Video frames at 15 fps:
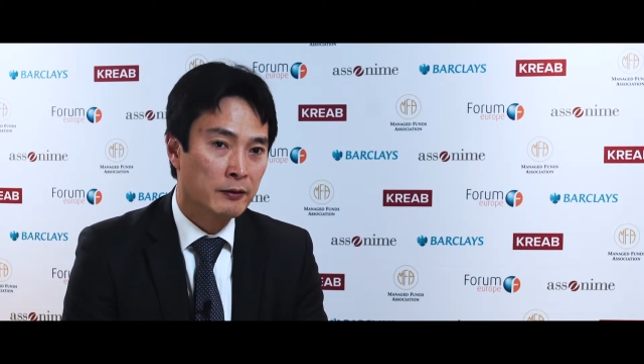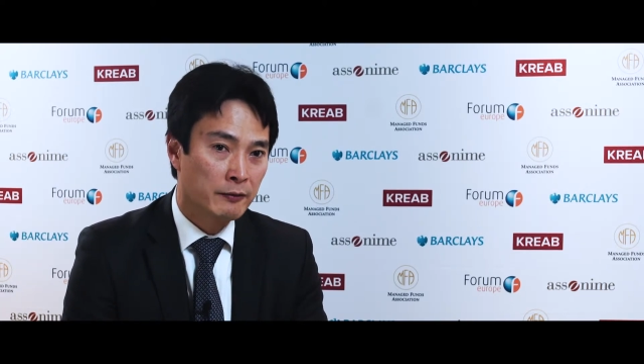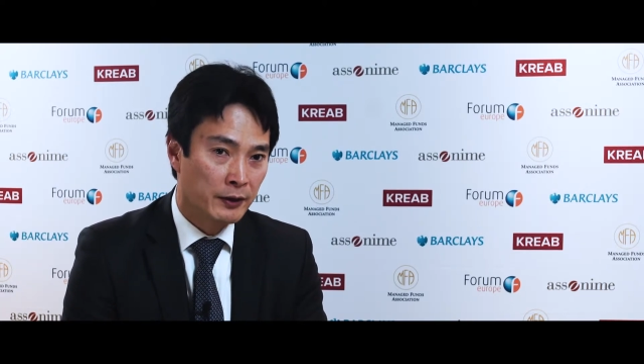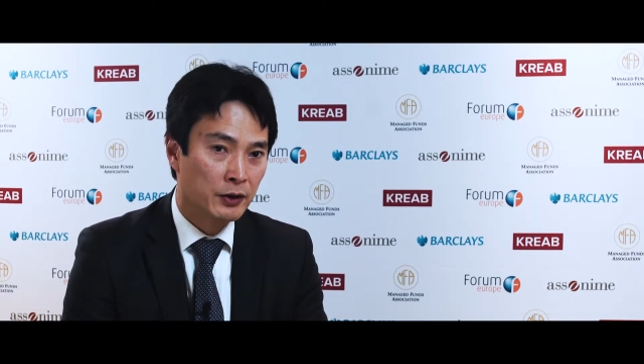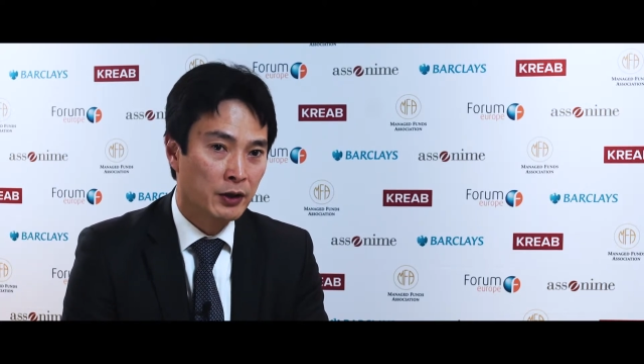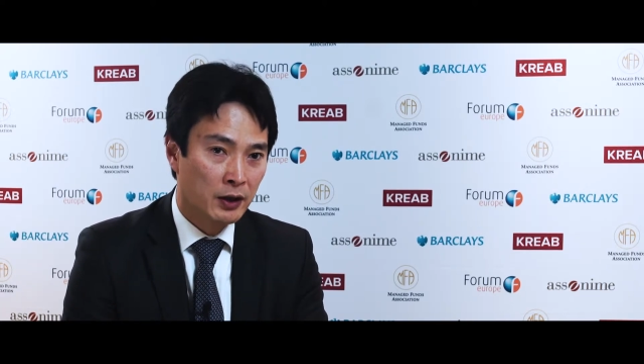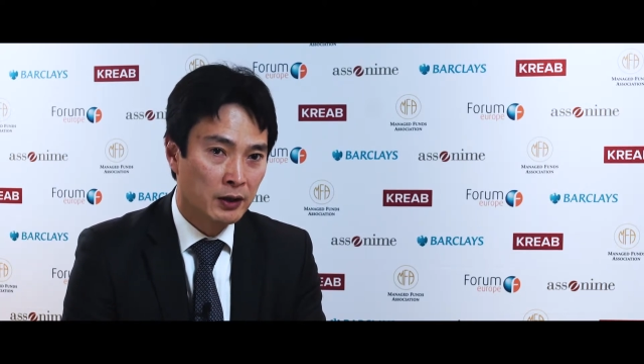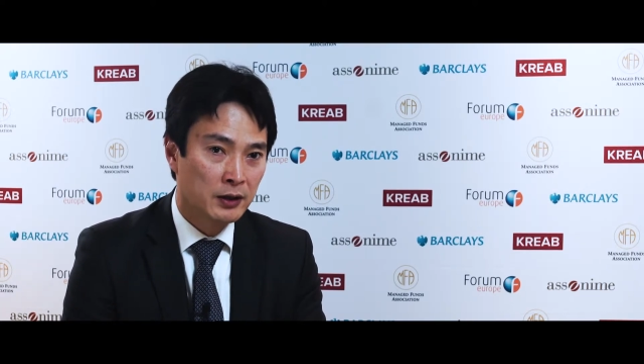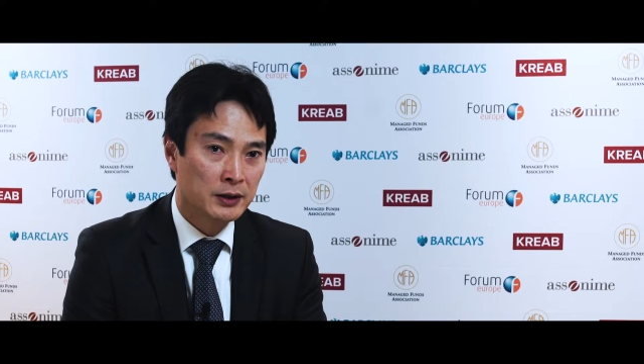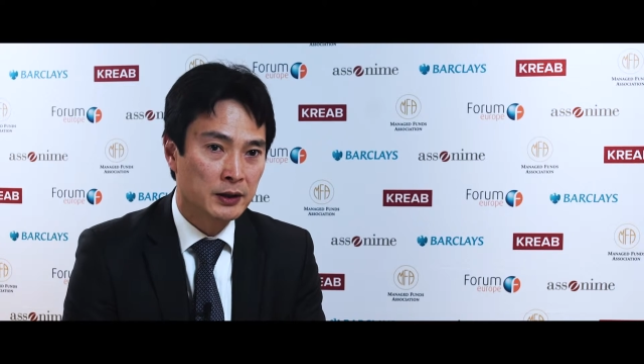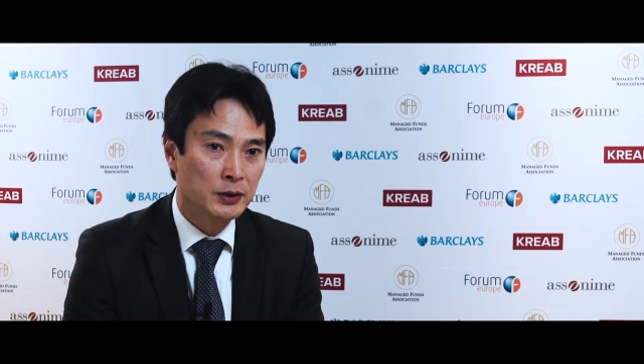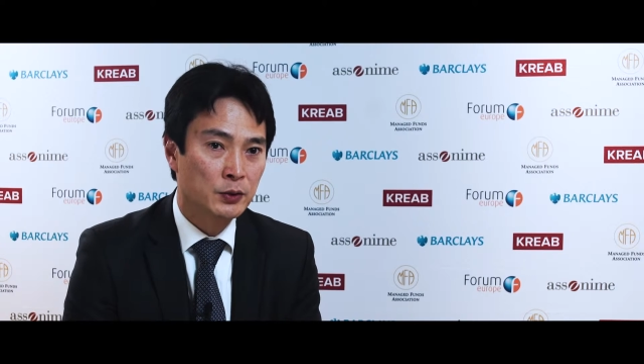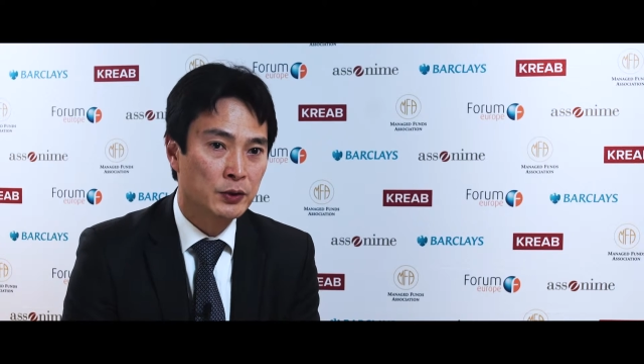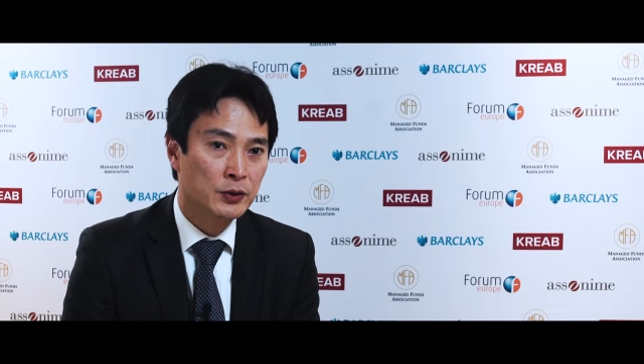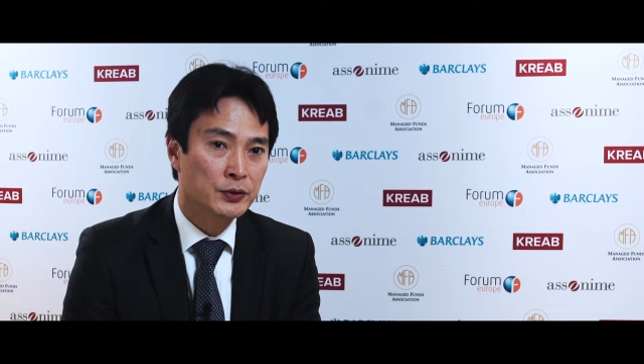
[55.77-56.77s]
very hard
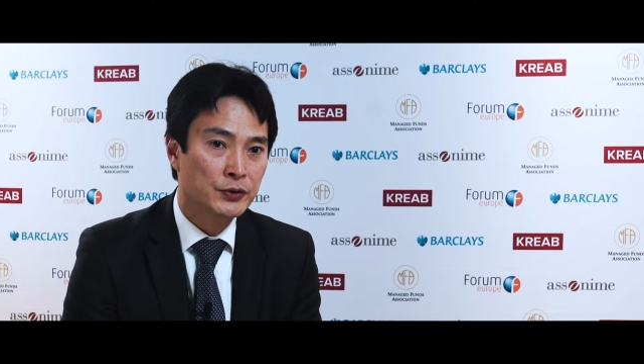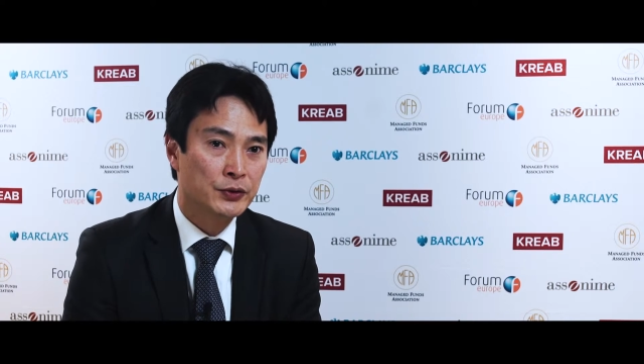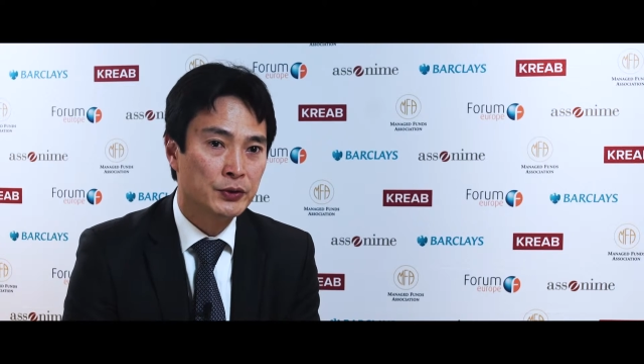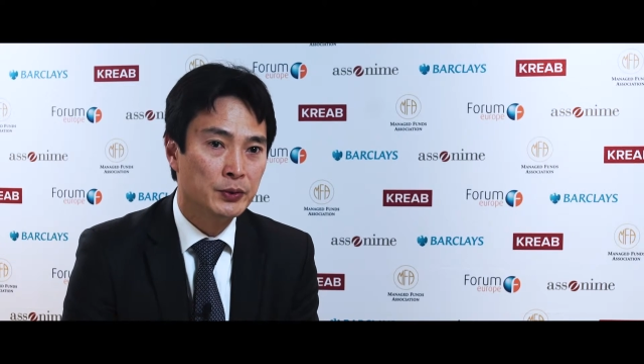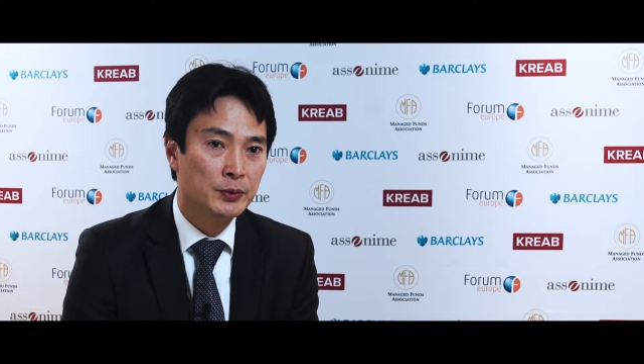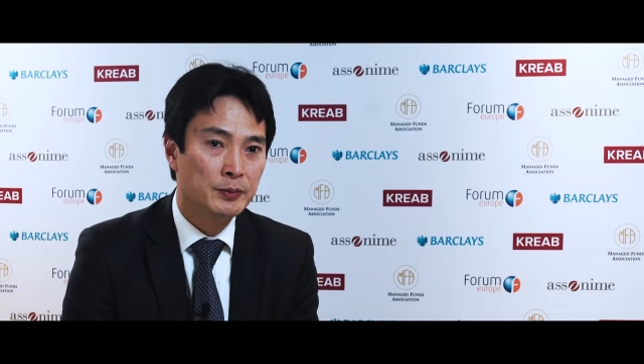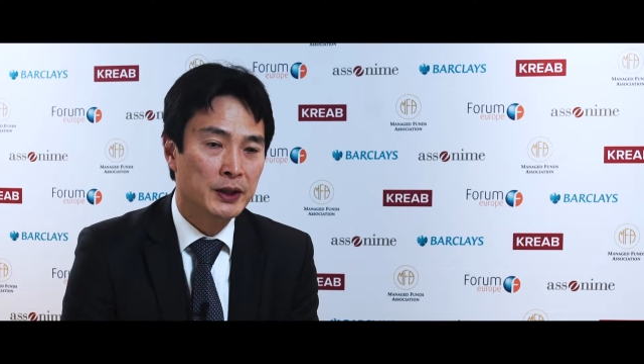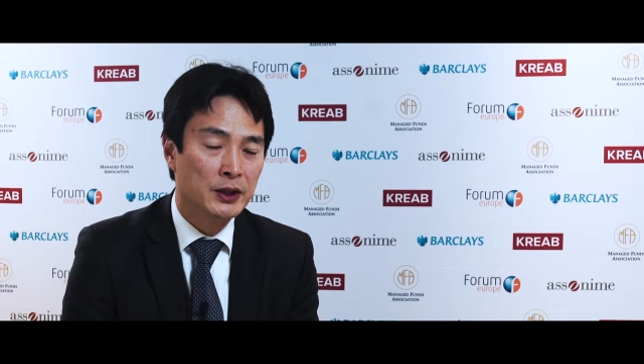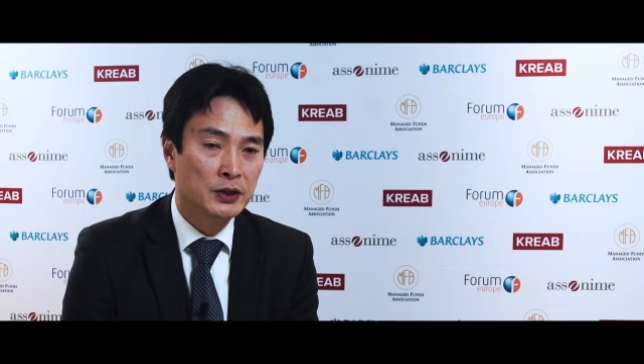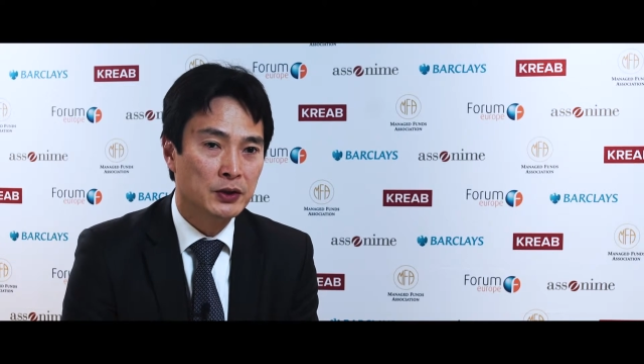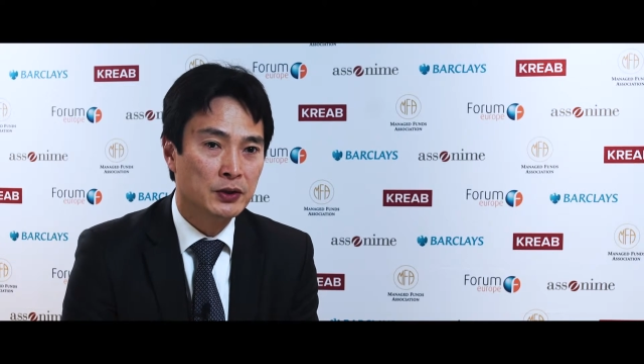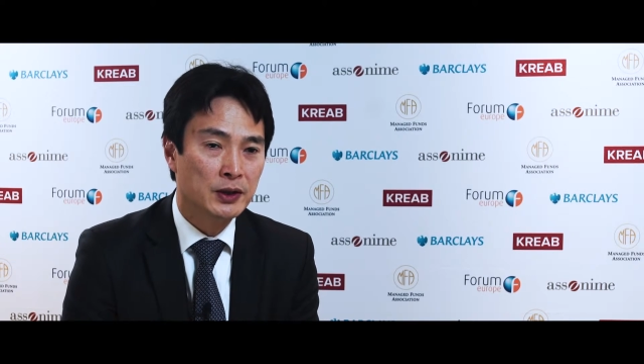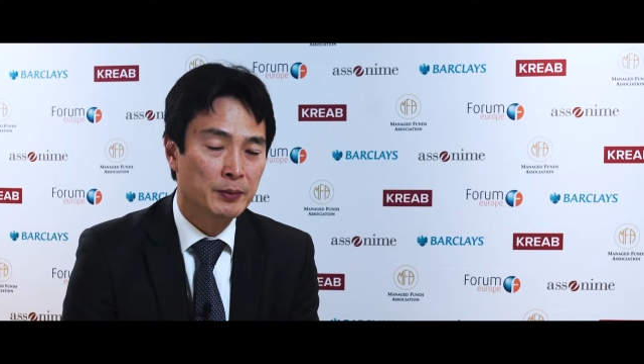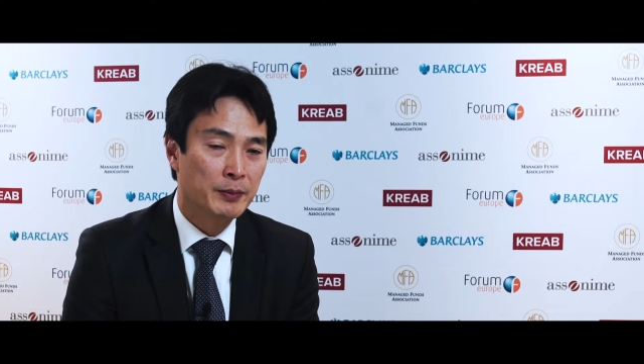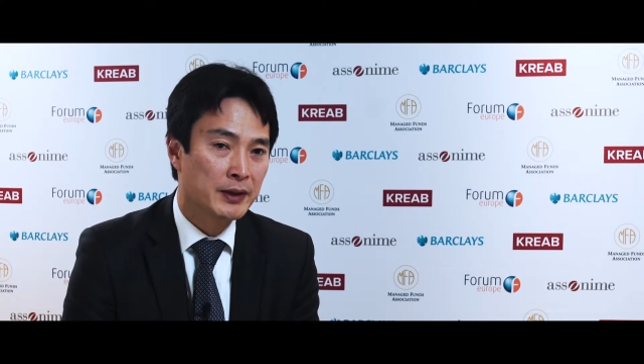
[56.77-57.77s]
in order to make
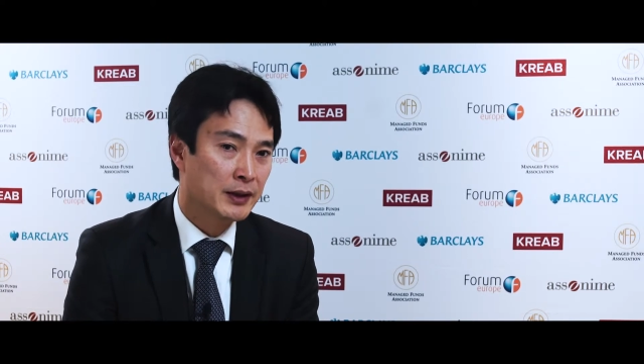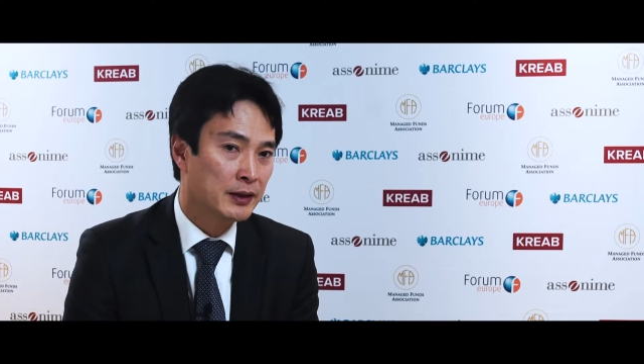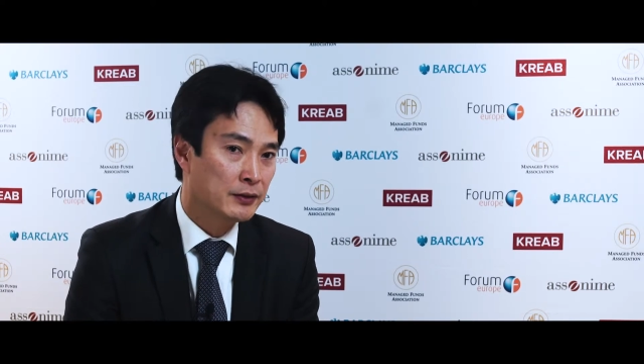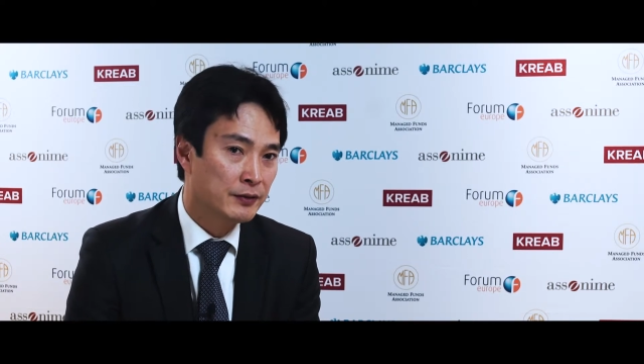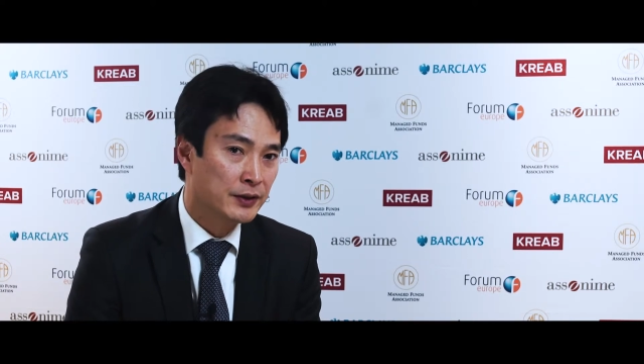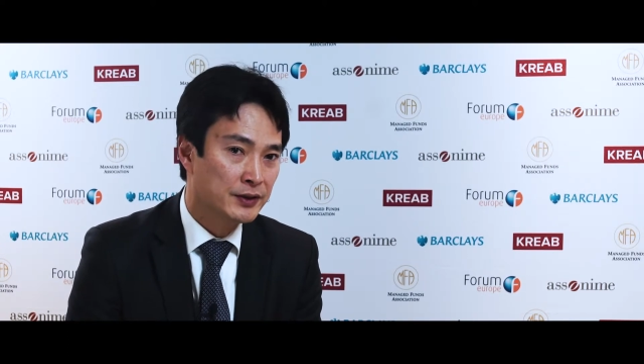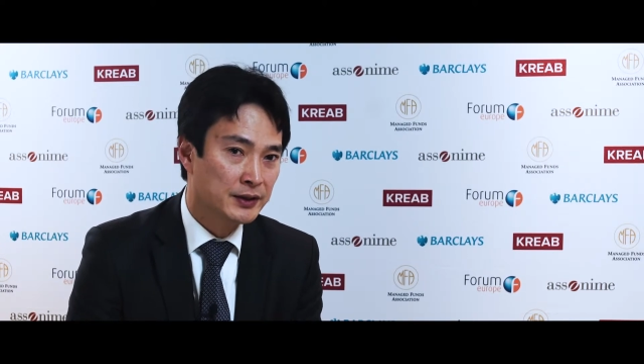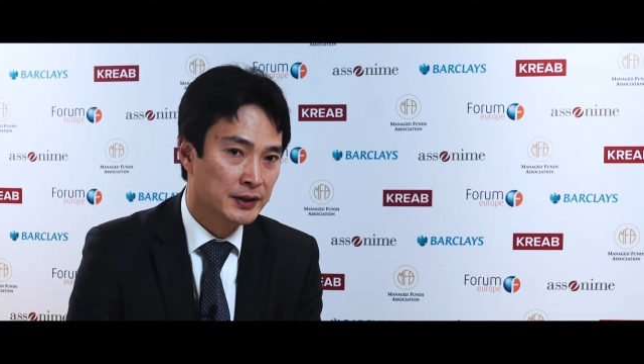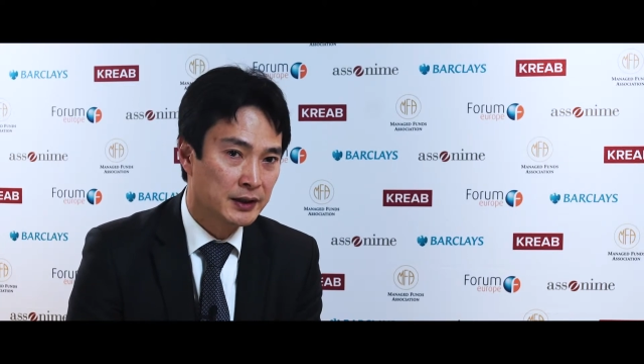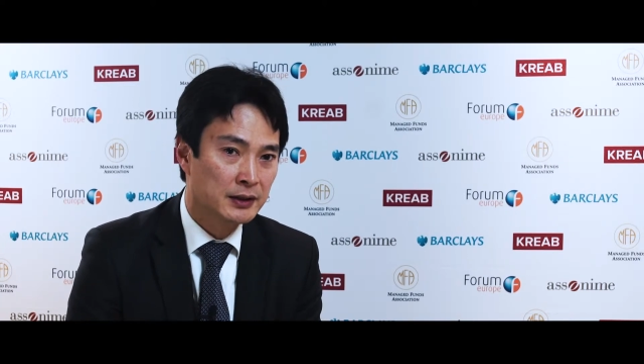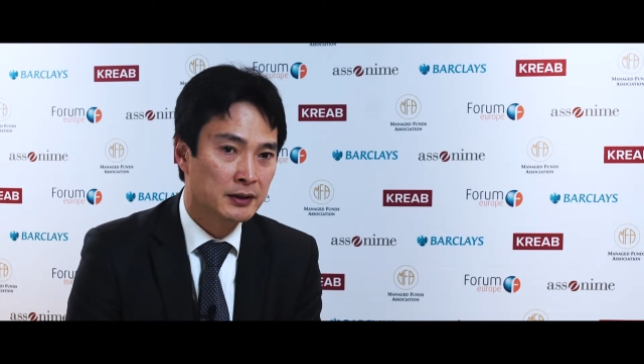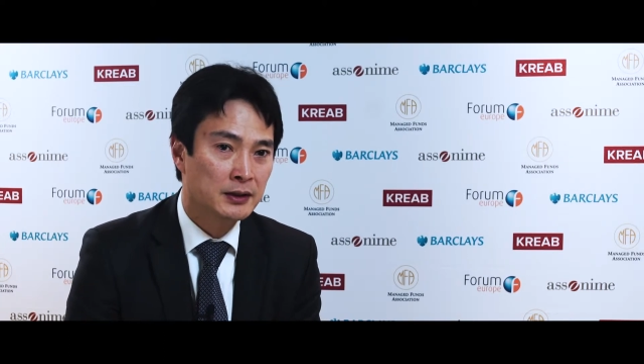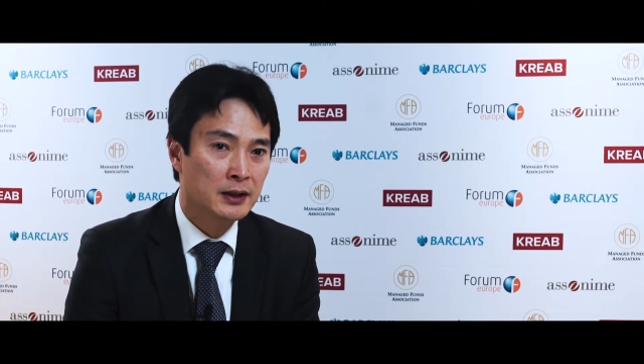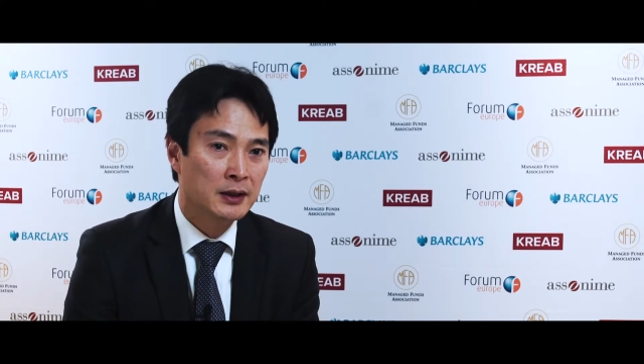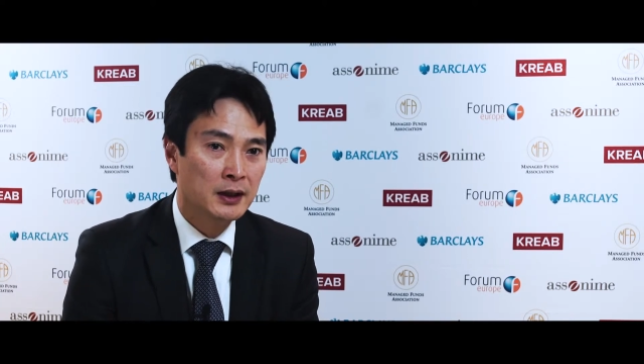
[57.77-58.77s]
sure that by the end of this
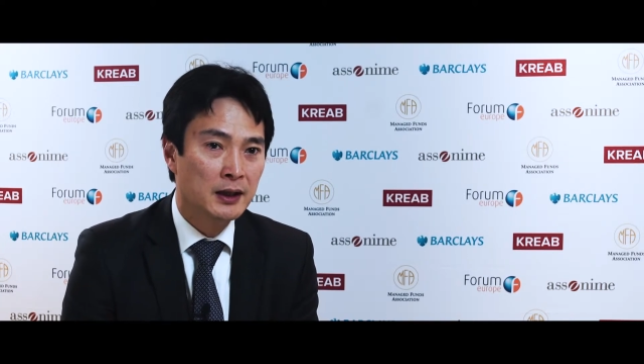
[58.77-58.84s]
year,